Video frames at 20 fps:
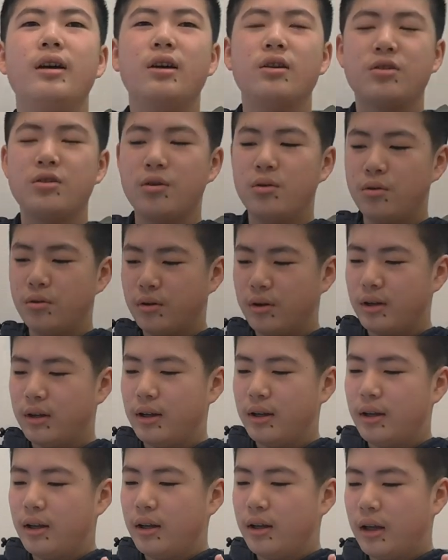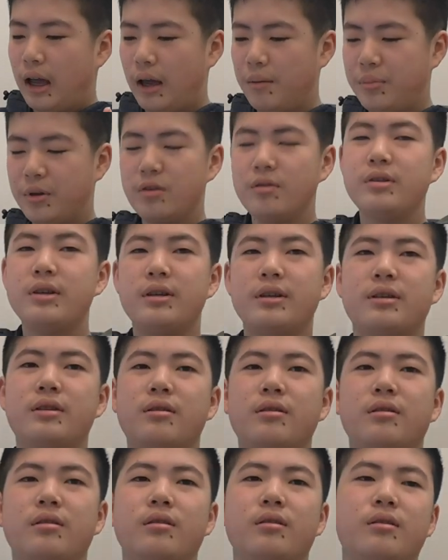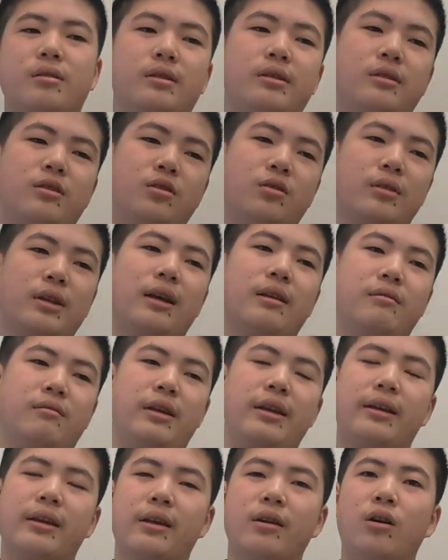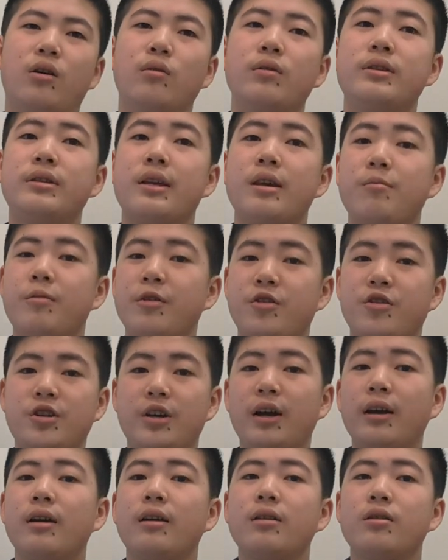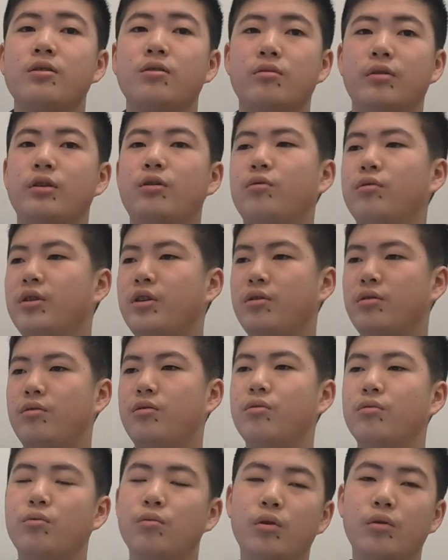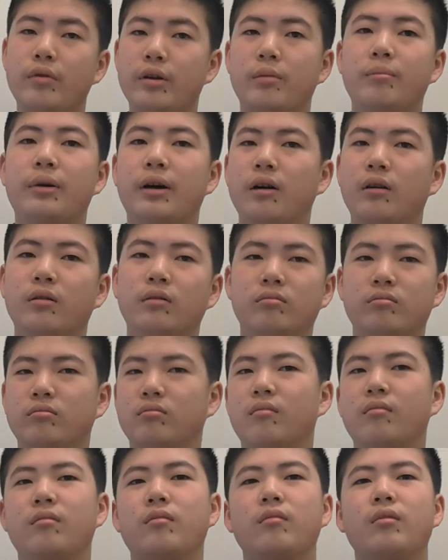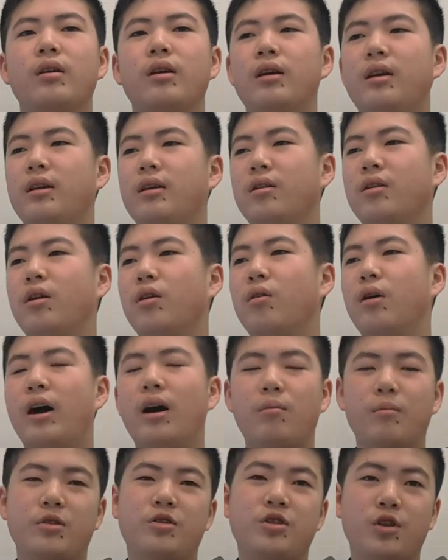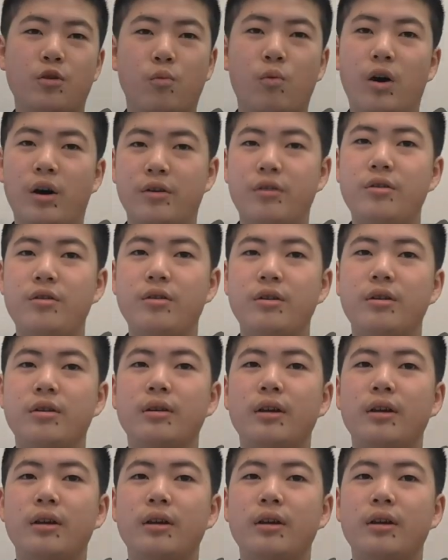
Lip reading: So I built this so that they can always keep in check, so they don't need to worry about, how much they watered.